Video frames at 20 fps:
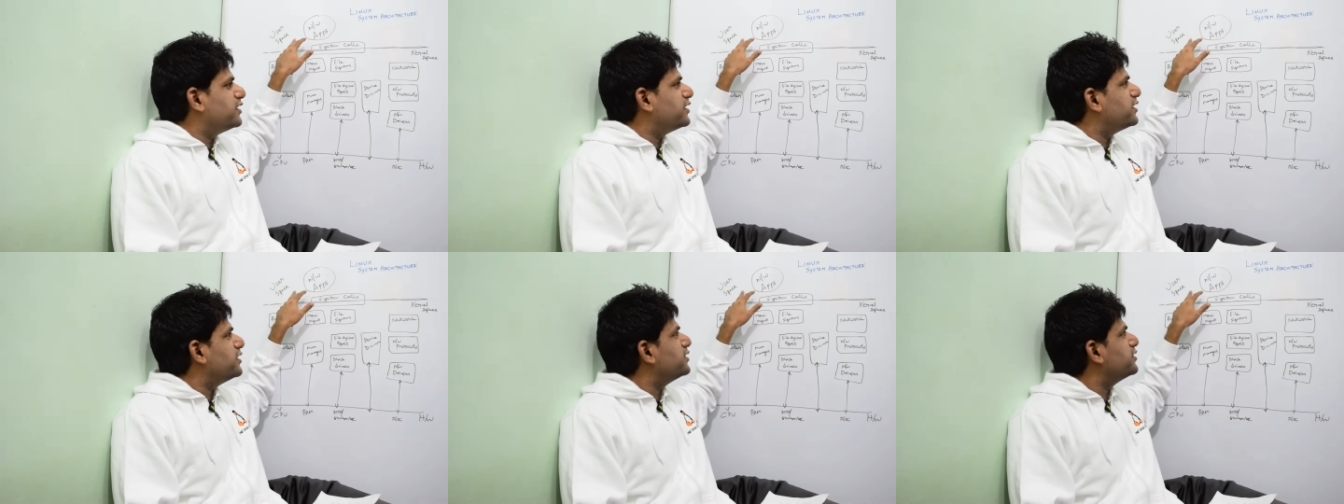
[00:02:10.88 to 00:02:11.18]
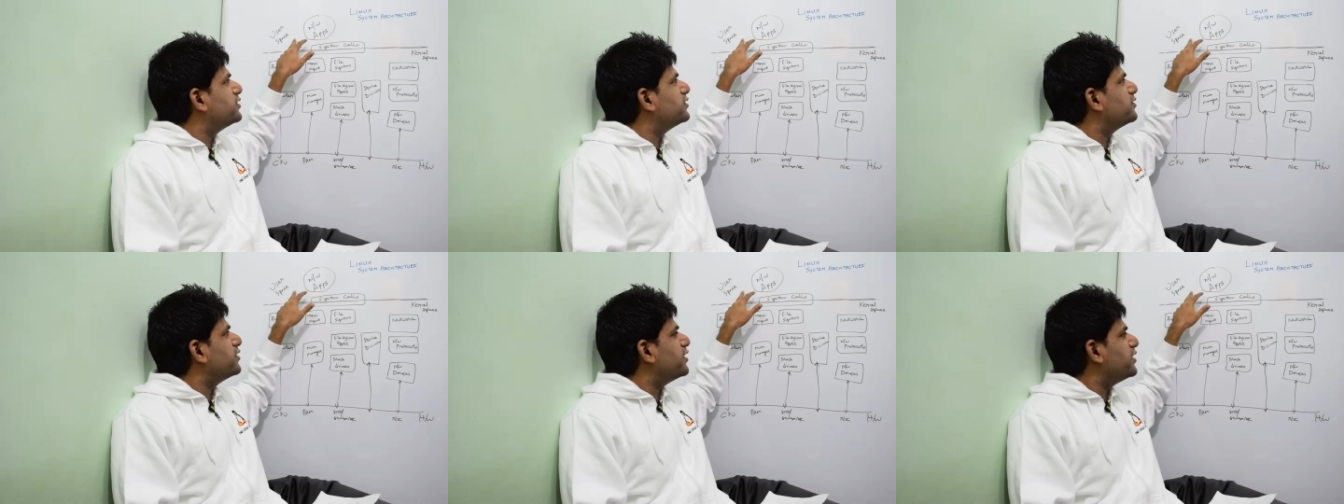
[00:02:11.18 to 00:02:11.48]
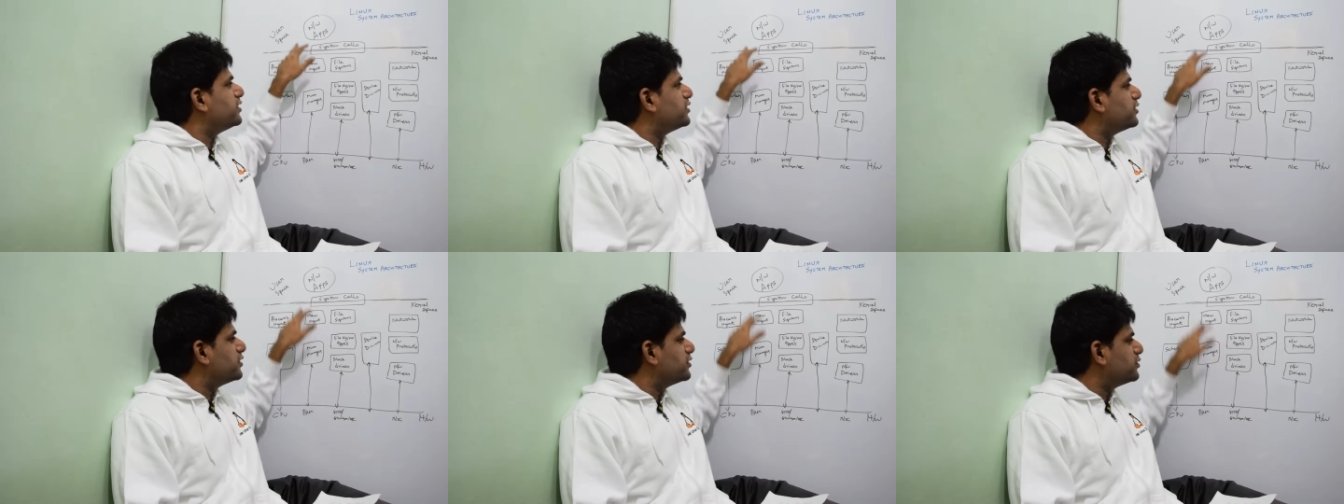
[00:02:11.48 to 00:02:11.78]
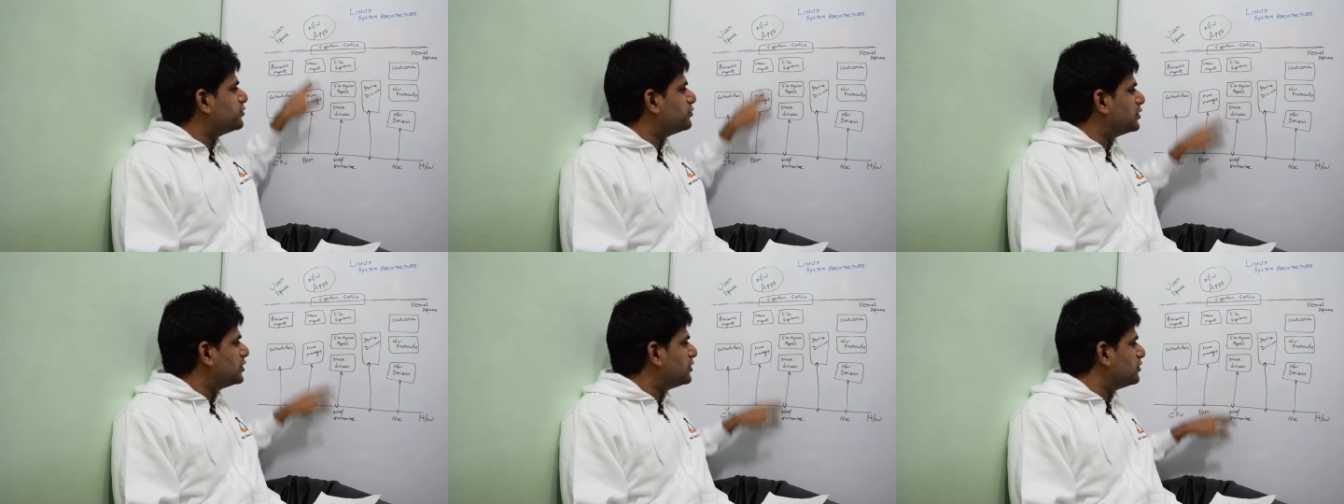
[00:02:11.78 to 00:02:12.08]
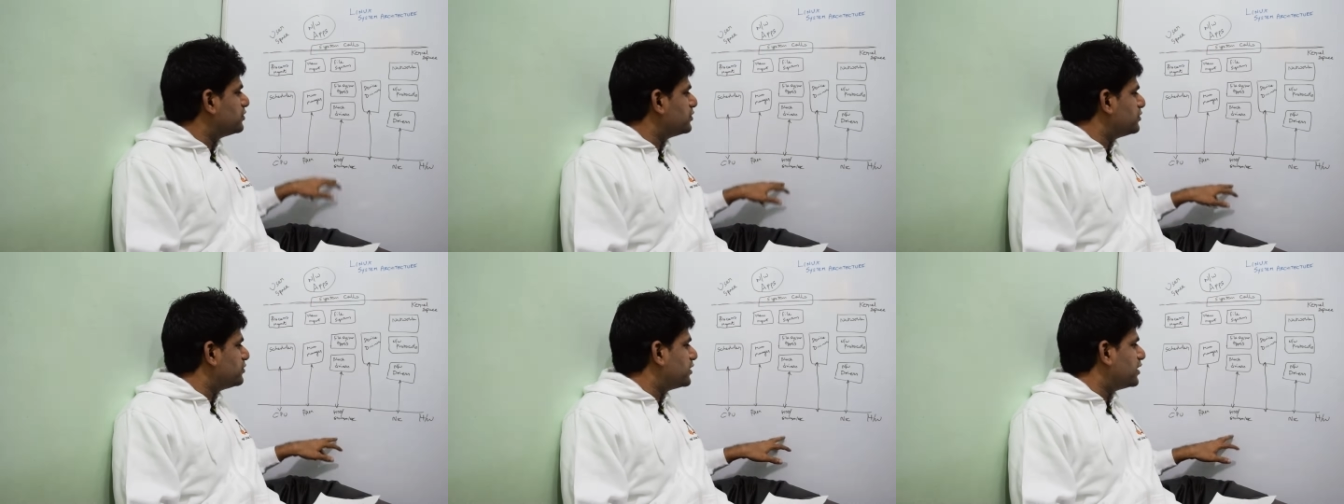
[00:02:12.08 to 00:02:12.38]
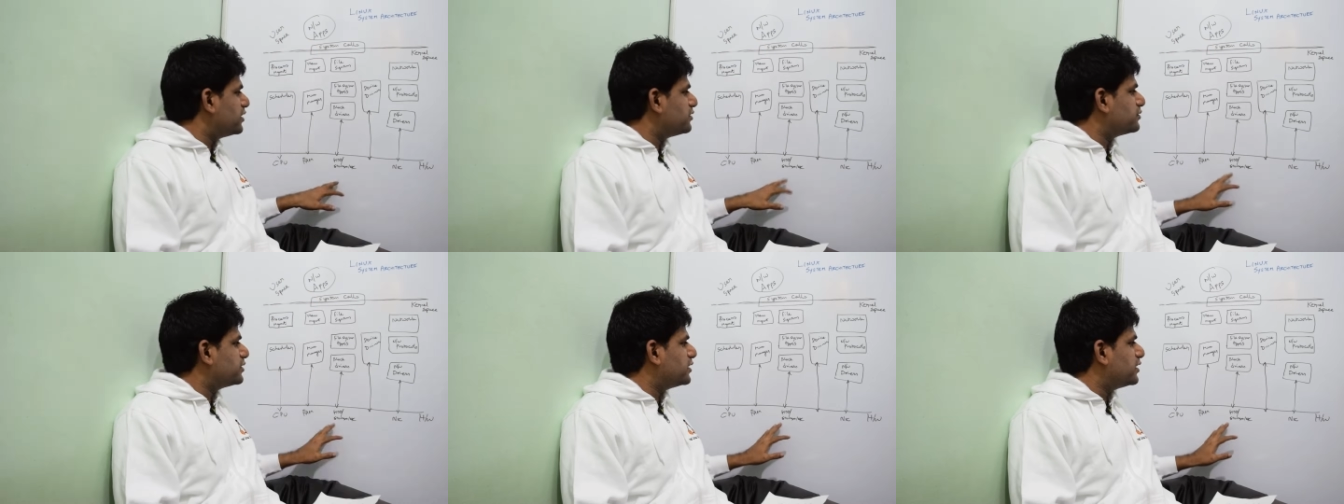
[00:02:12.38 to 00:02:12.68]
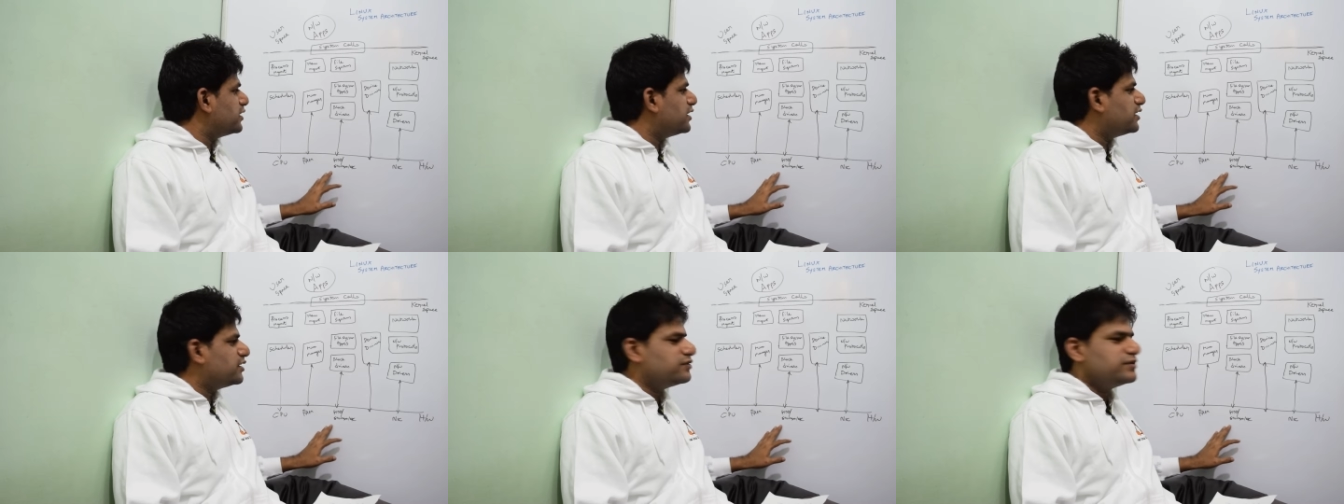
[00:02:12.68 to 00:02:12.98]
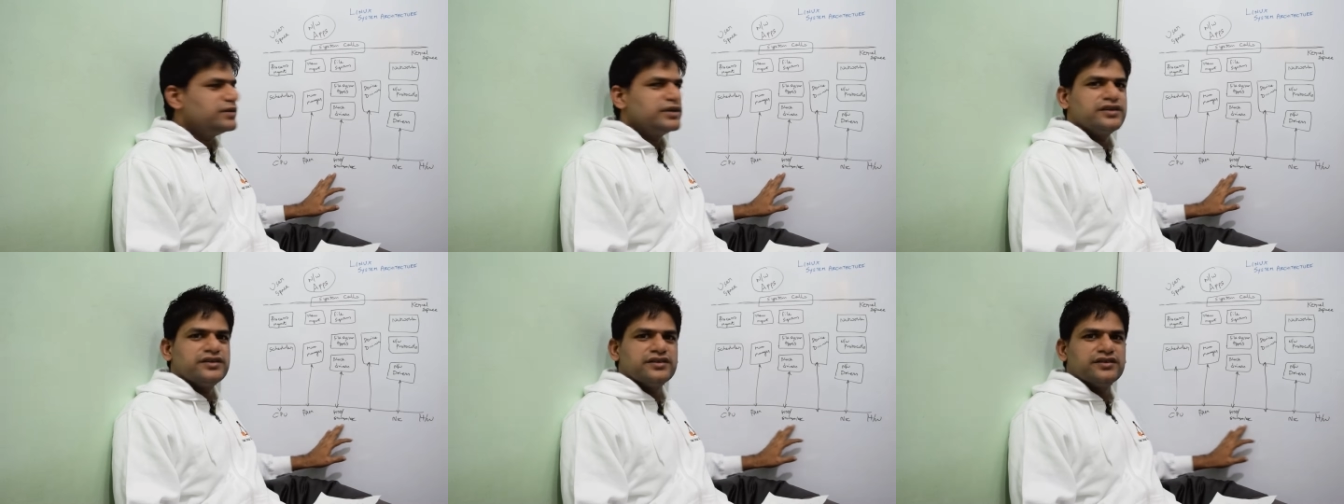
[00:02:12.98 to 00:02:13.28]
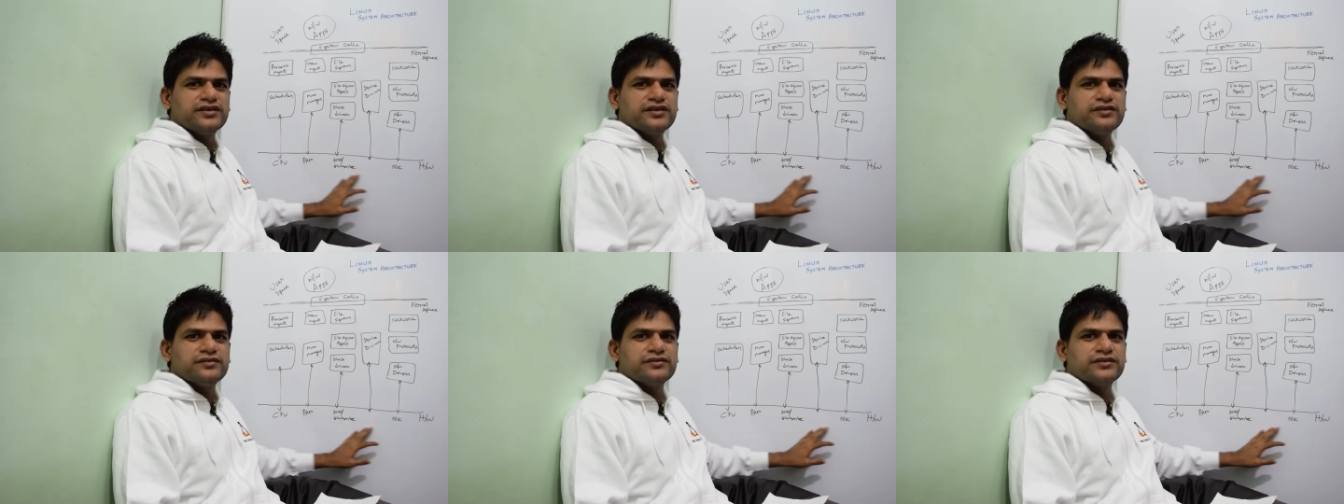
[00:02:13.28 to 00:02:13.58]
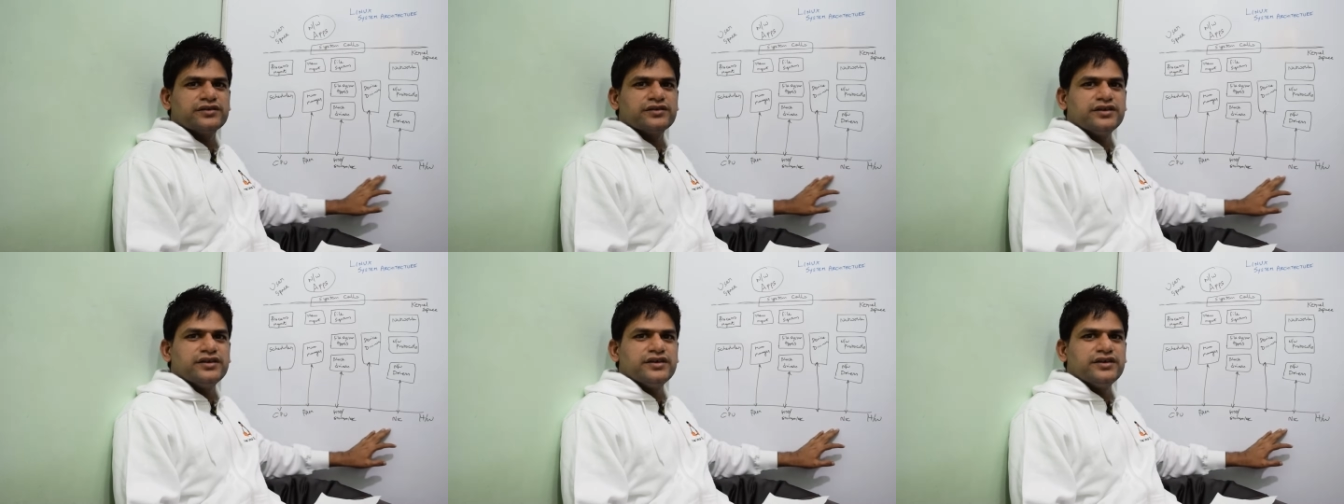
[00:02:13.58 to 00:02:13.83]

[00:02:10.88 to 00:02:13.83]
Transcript: and right below you have the hardware itself,